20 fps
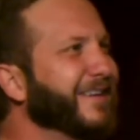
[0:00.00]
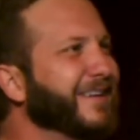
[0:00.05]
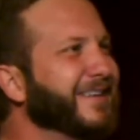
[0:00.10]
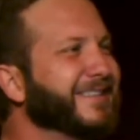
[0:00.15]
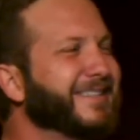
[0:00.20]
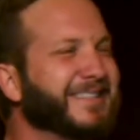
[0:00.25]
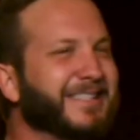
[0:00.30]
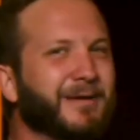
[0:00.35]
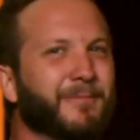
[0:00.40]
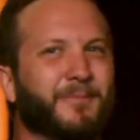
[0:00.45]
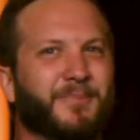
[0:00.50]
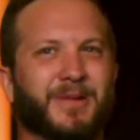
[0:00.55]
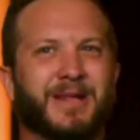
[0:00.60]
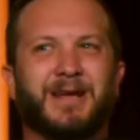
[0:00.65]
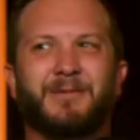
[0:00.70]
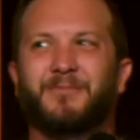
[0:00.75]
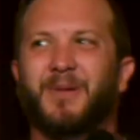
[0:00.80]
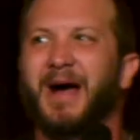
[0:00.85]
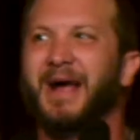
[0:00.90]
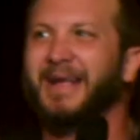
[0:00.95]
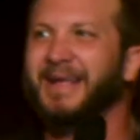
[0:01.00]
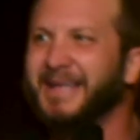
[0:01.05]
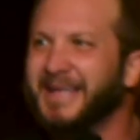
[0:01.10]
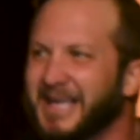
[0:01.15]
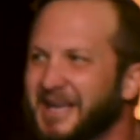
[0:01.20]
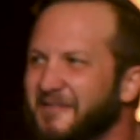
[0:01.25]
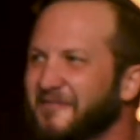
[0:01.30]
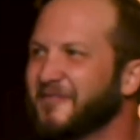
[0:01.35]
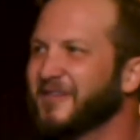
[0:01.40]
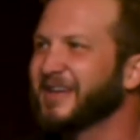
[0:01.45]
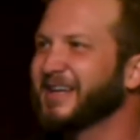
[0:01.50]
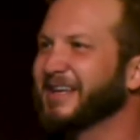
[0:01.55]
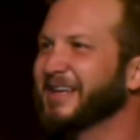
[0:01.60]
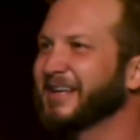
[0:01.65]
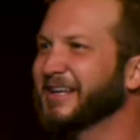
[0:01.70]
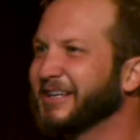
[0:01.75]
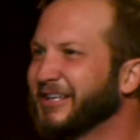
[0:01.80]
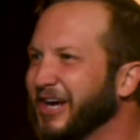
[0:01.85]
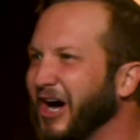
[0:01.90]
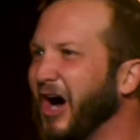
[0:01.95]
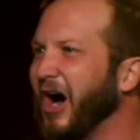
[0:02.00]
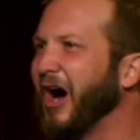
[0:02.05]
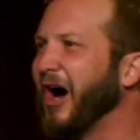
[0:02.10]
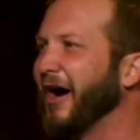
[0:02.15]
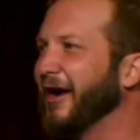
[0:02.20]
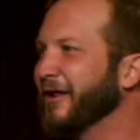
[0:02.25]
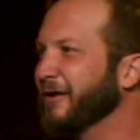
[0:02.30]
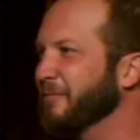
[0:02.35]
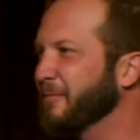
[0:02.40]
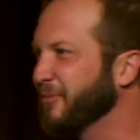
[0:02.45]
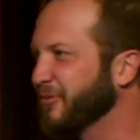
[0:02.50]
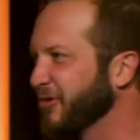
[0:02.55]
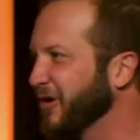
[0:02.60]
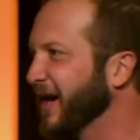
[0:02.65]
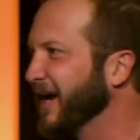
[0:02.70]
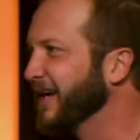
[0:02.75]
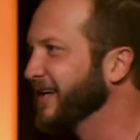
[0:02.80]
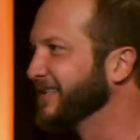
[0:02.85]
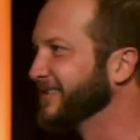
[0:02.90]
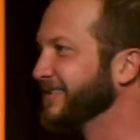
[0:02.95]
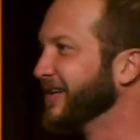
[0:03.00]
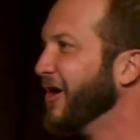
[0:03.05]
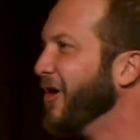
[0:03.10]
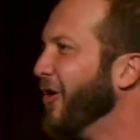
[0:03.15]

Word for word: Simply by giving God praise.